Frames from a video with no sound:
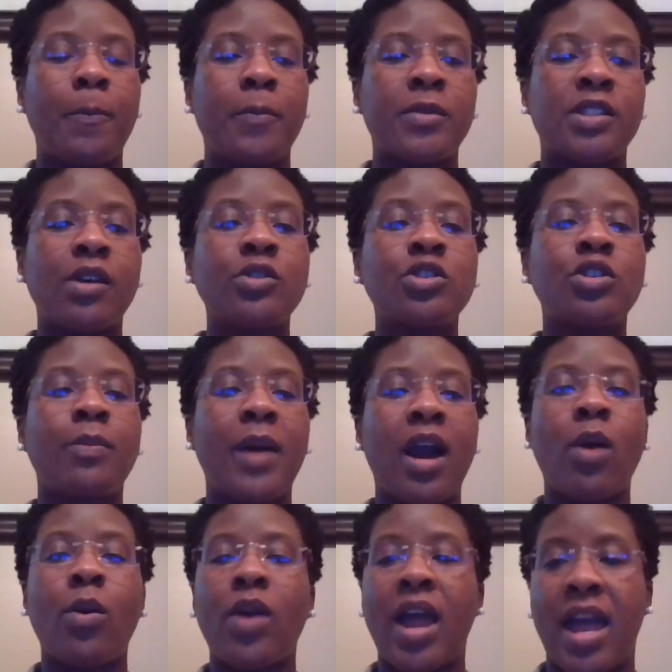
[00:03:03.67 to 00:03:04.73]
Social
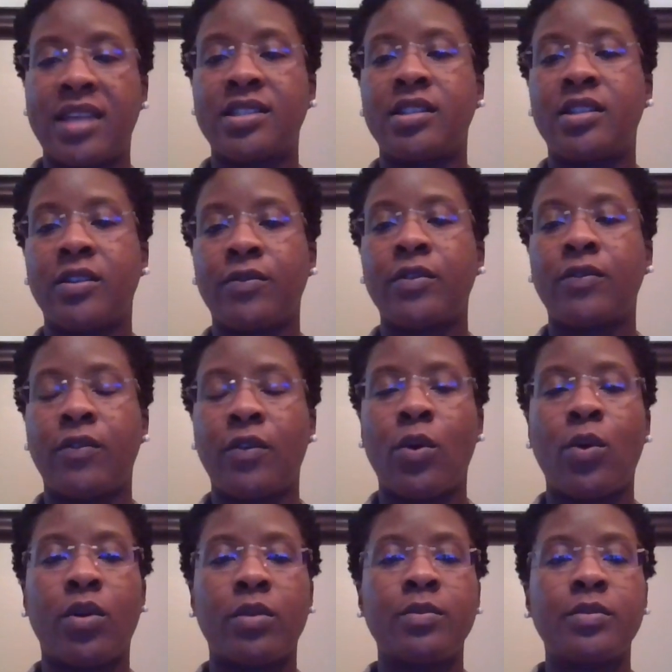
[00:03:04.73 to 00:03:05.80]
power has different
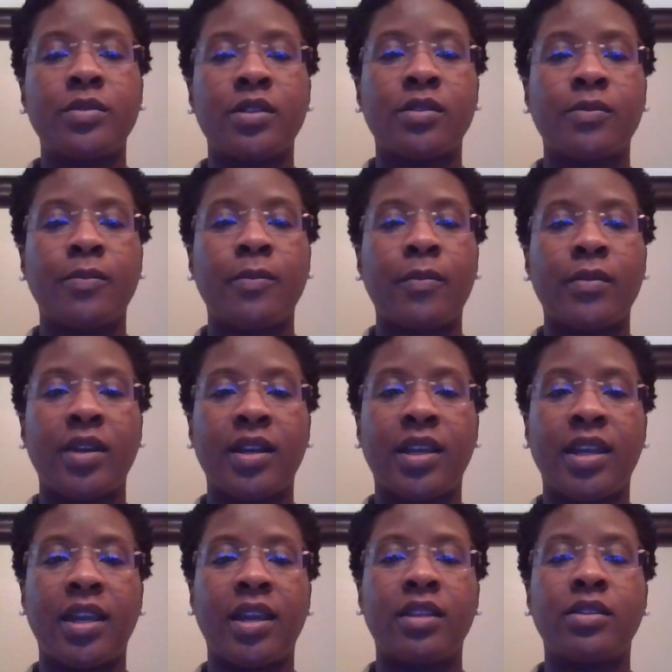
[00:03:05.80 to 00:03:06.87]
forms.
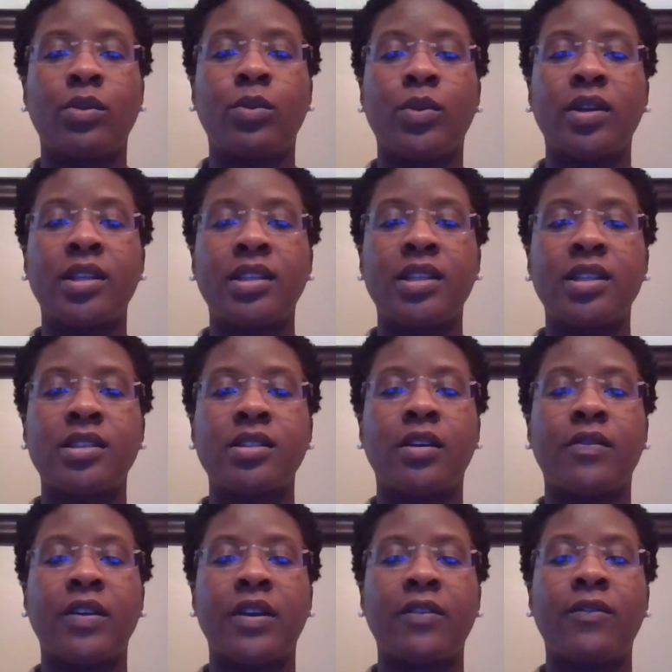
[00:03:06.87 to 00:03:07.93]
Again, the willingness
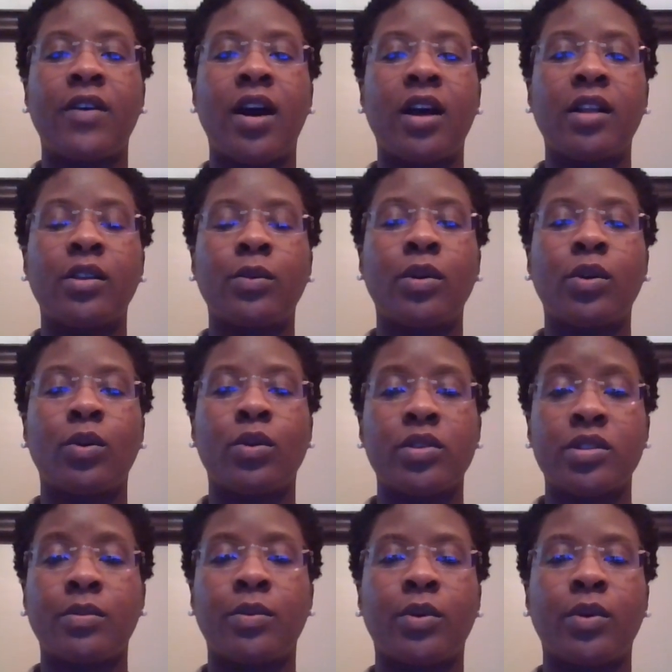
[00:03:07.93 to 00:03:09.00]
of a follower or
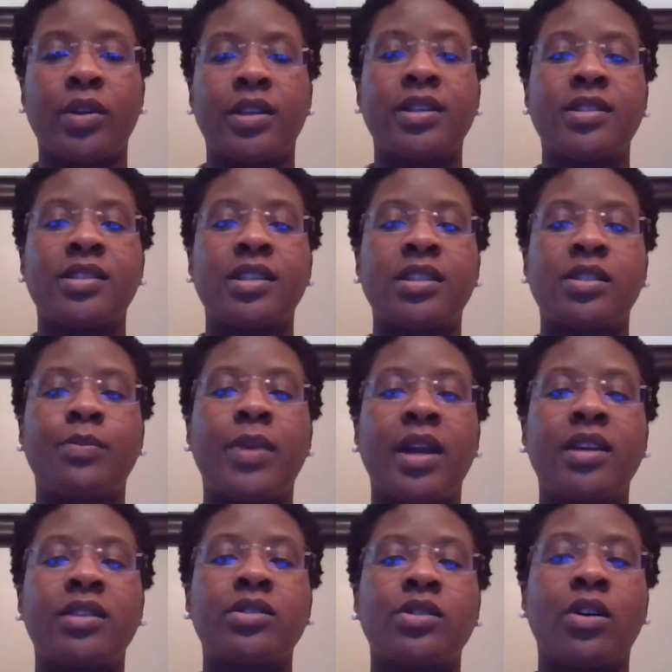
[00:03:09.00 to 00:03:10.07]
subordinates is
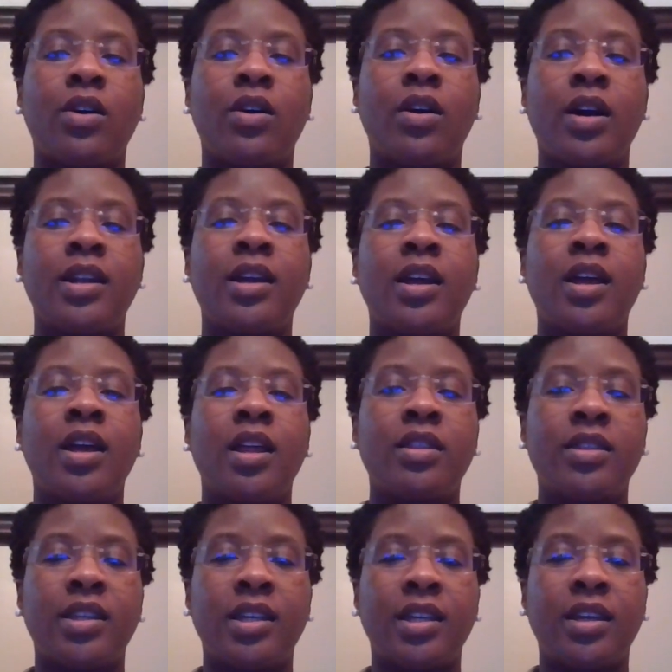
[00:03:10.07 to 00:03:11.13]
based on
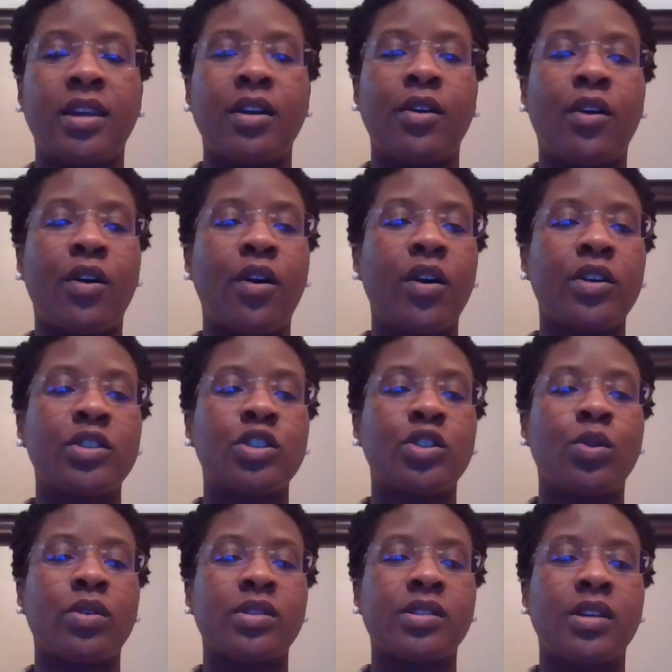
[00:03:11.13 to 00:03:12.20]
the harsh
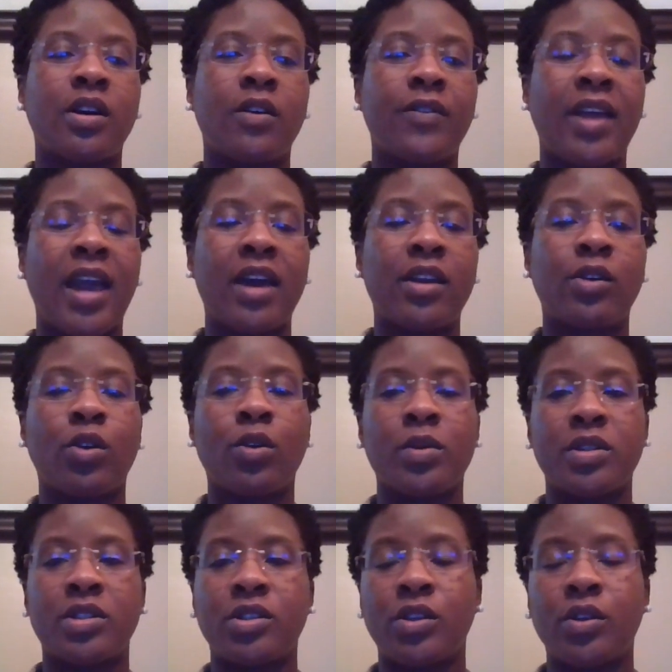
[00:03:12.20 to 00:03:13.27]
or soft
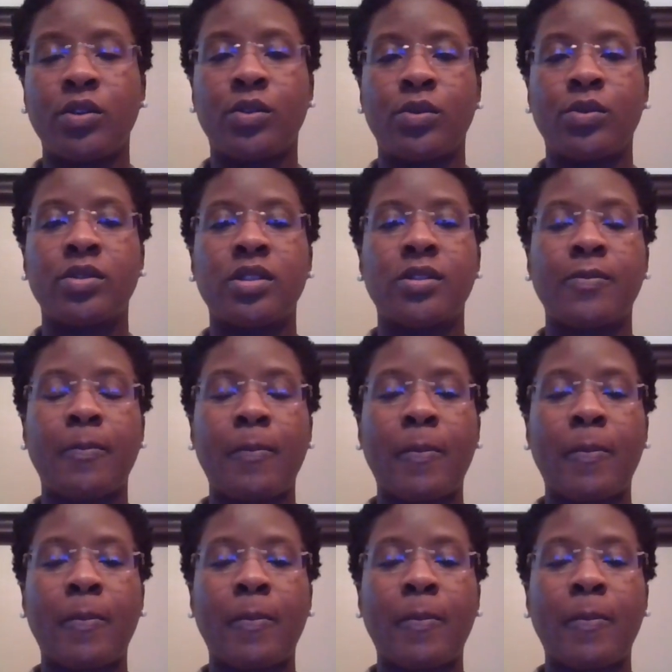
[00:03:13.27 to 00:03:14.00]
categories used.